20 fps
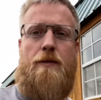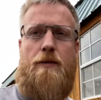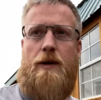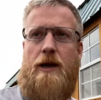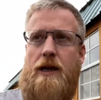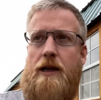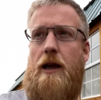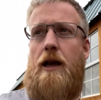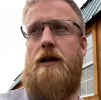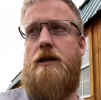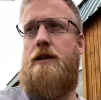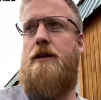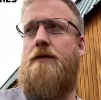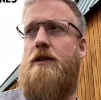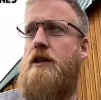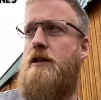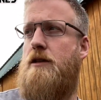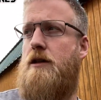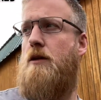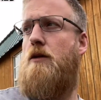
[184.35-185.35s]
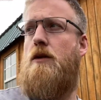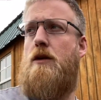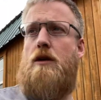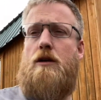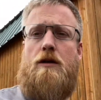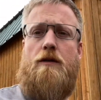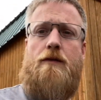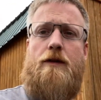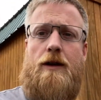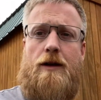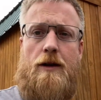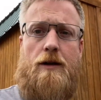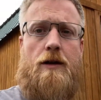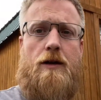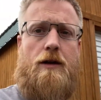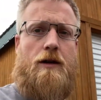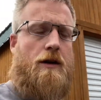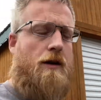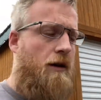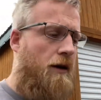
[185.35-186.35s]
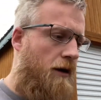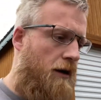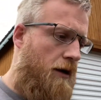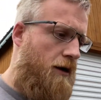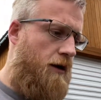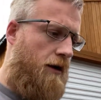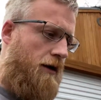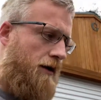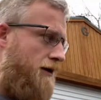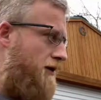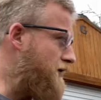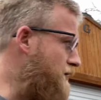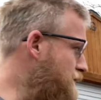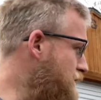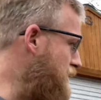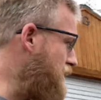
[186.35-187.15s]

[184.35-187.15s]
bike activities going on over here. You know what I'm